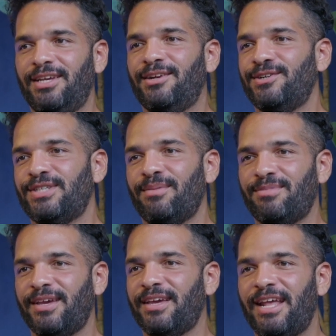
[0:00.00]
or
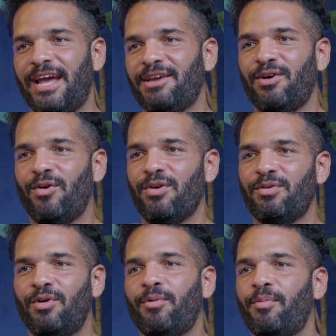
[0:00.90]
something. And
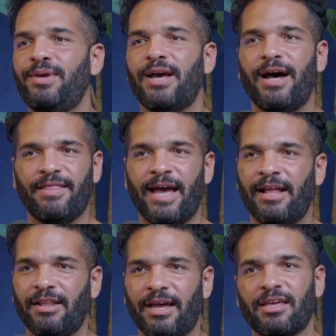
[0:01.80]
but beyond
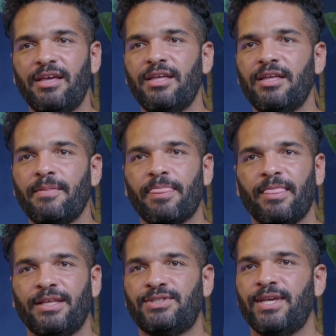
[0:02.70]
that, like,
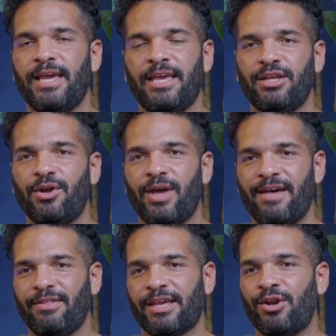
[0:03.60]
let's say,
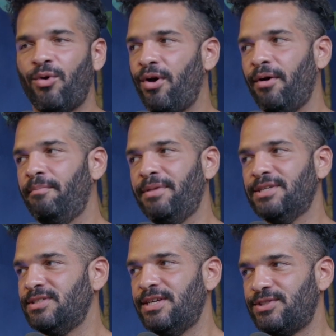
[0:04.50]
have like an oil
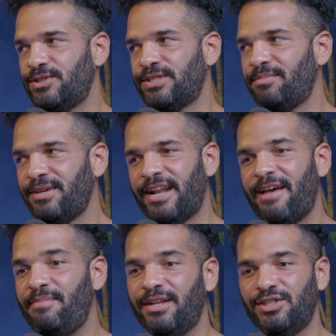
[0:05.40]
business or something. And
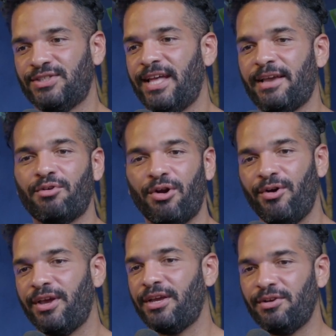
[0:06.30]
I've been just like
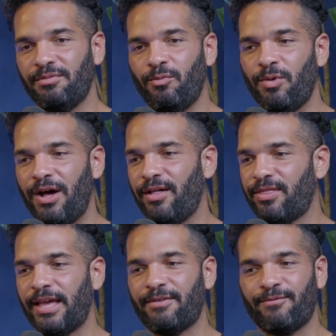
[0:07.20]
growing
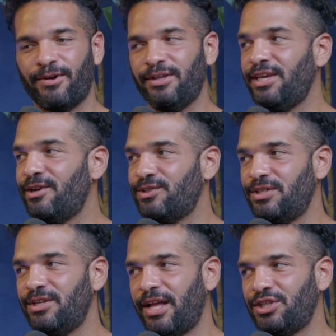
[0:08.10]
wealth, like for years
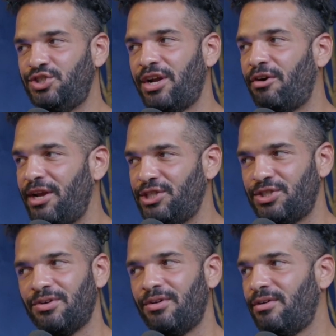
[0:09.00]
and years, like
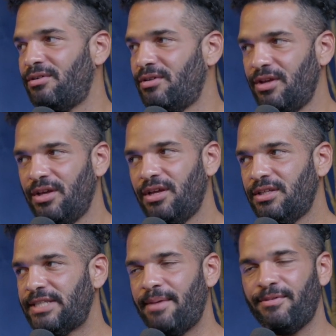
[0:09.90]
generational
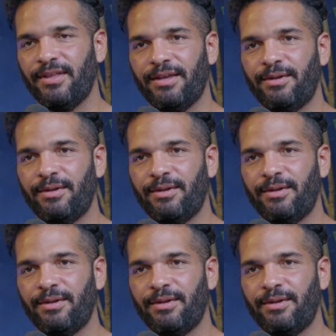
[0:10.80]
type of,